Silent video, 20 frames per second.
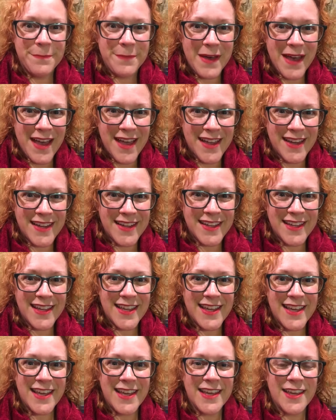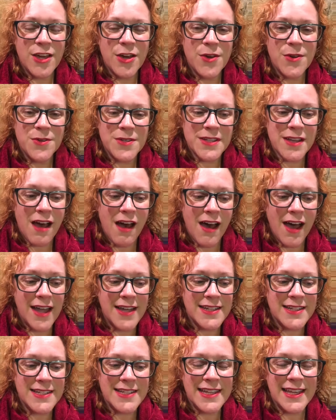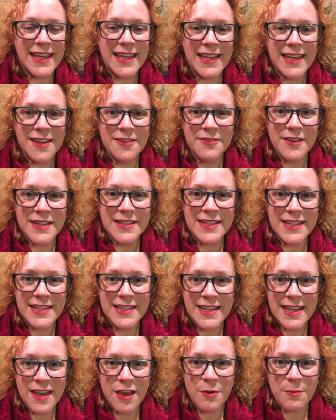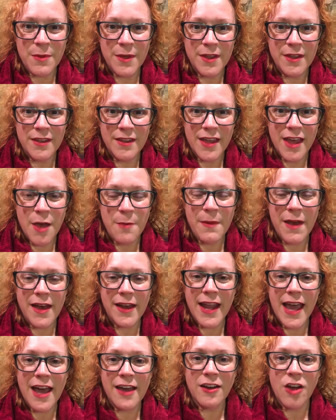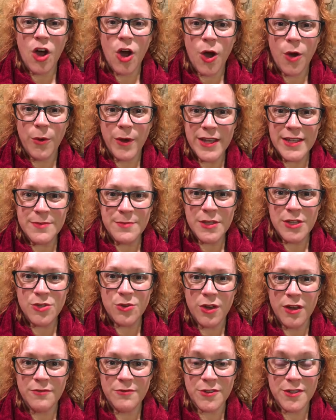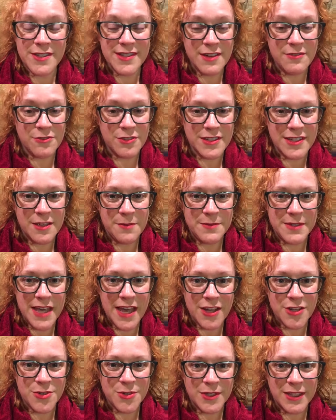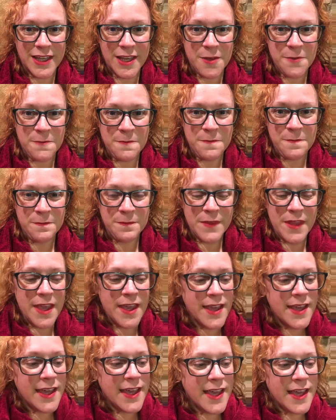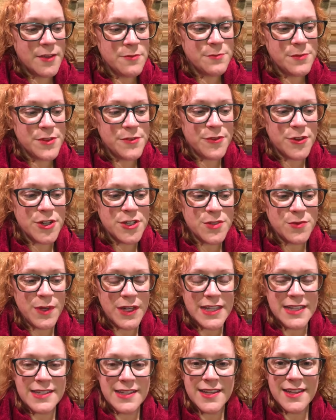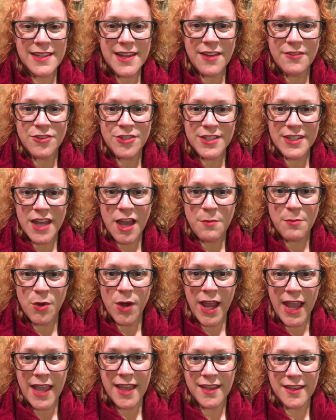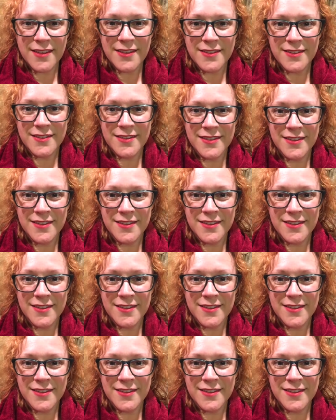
But he goes on to give us a tip about how to always be joyful, several tips actually. The first one is never stop praying.